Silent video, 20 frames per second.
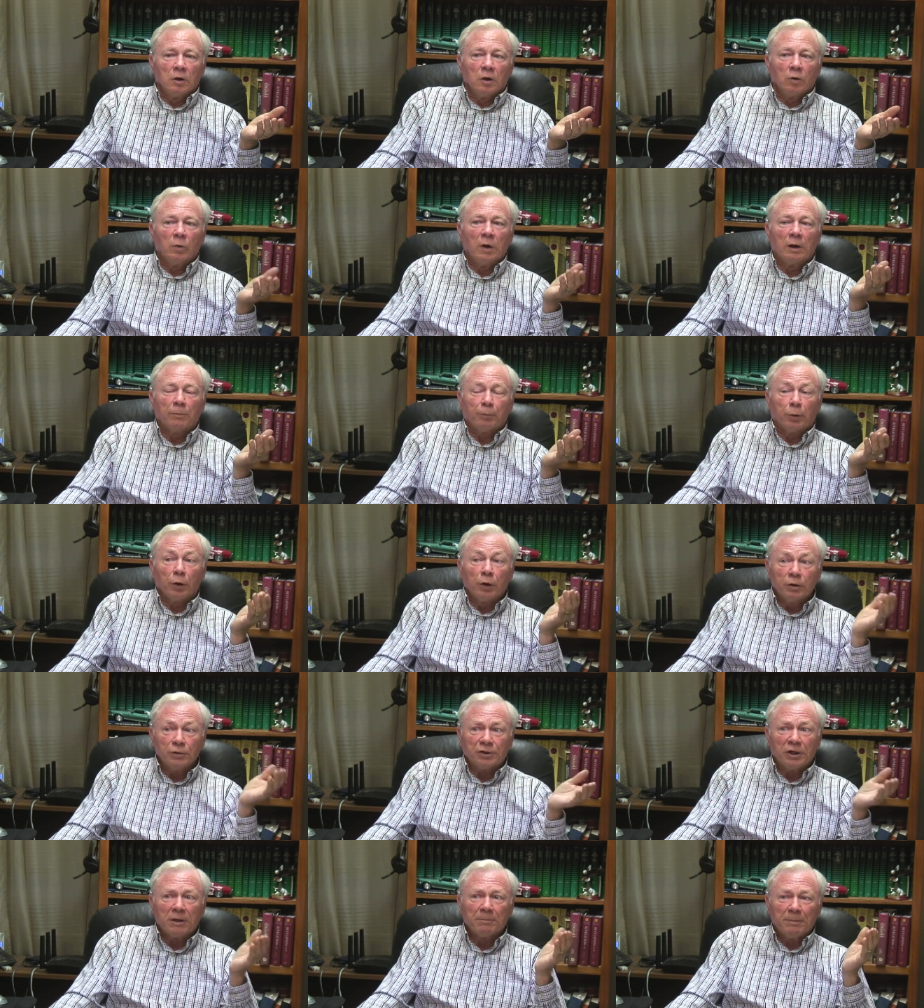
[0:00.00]
well,
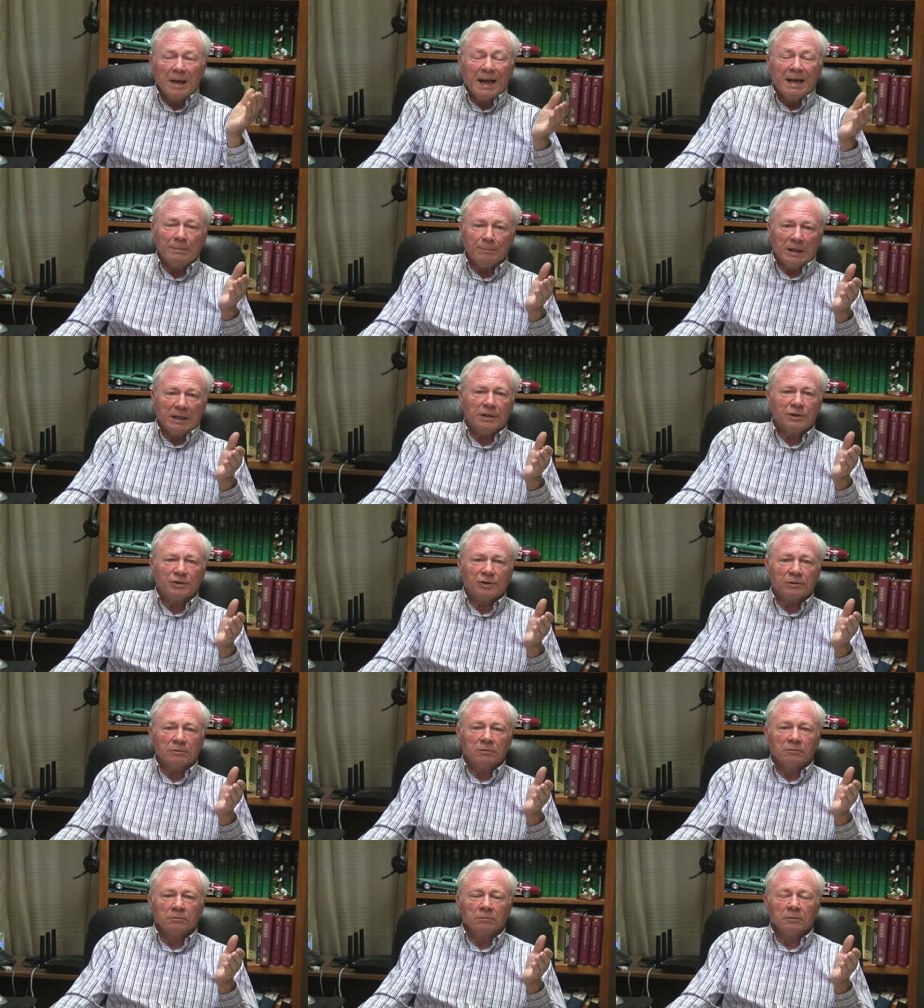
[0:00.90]
producing
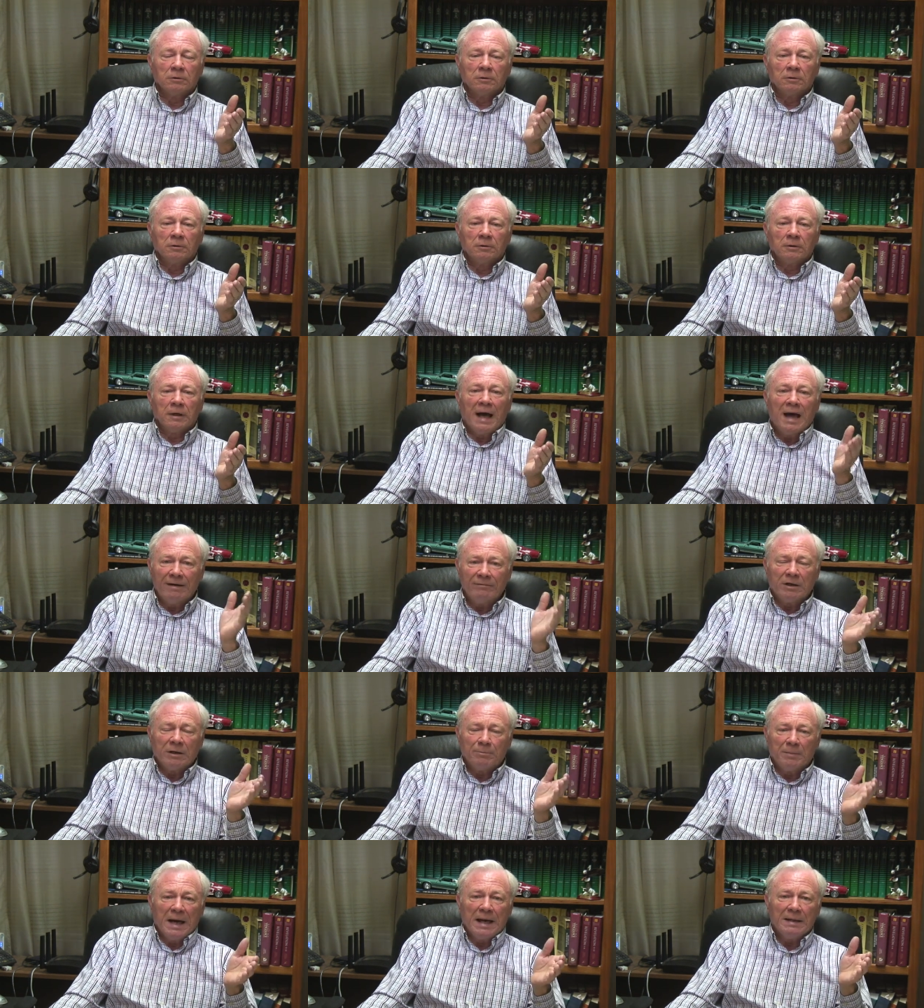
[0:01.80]
babies,
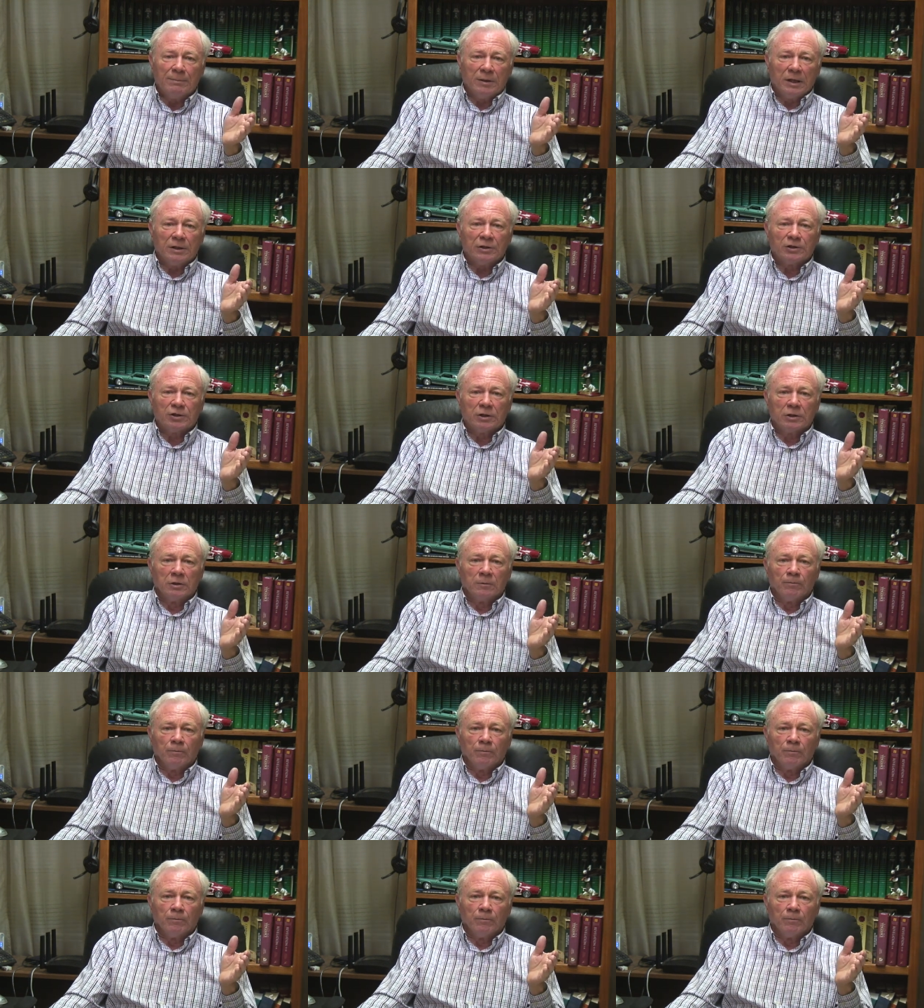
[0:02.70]
having babies,